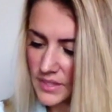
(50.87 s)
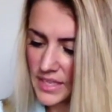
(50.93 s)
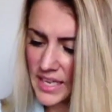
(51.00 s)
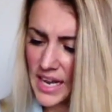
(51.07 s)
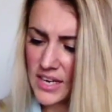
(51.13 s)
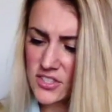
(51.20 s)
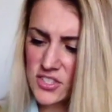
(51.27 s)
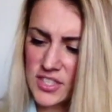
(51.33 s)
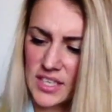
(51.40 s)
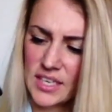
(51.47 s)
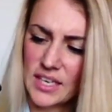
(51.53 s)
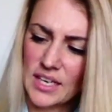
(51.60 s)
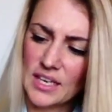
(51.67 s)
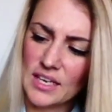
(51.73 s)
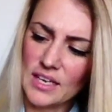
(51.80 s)
it actually,
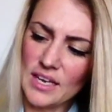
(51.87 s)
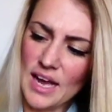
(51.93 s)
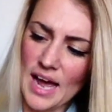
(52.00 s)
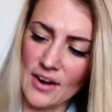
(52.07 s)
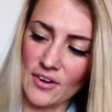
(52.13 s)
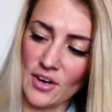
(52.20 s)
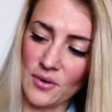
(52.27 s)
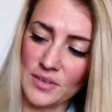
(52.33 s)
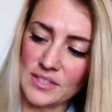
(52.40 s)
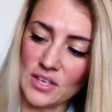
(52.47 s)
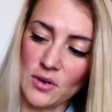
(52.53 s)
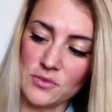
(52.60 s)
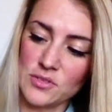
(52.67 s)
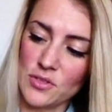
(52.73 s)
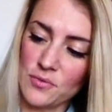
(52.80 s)
I don't know, it
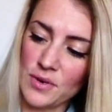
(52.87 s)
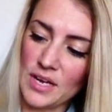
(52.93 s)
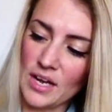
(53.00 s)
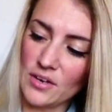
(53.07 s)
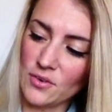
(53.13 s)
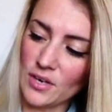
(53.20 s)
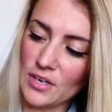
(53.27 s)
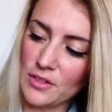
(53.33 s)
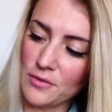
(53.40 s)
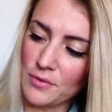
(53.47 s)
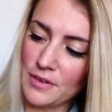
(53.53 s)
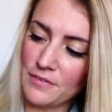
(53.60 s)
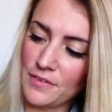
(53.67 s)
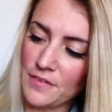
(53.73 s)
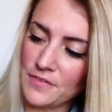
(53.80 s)
goes 300,
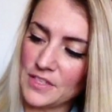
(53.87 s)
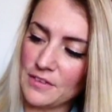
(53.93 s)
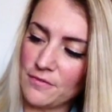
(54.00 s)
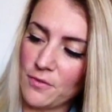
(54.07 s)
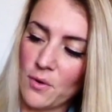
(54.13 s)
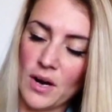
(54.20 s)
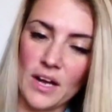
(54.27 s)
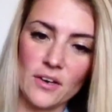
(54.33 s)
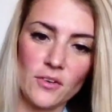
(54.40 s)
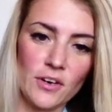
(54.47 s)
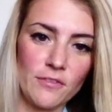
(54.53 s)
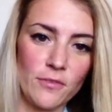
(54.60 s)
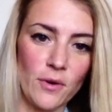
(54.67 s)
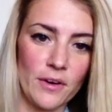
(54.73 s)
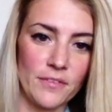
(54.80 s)
350,
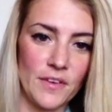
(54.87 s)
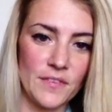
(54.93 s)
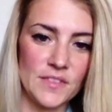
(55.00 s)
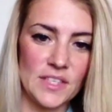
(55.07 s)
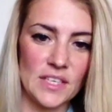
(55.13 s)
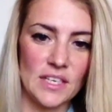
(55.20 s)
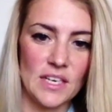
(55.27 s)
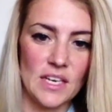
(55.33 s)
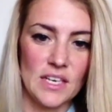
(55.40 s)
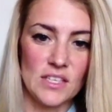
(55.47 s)
400, 450.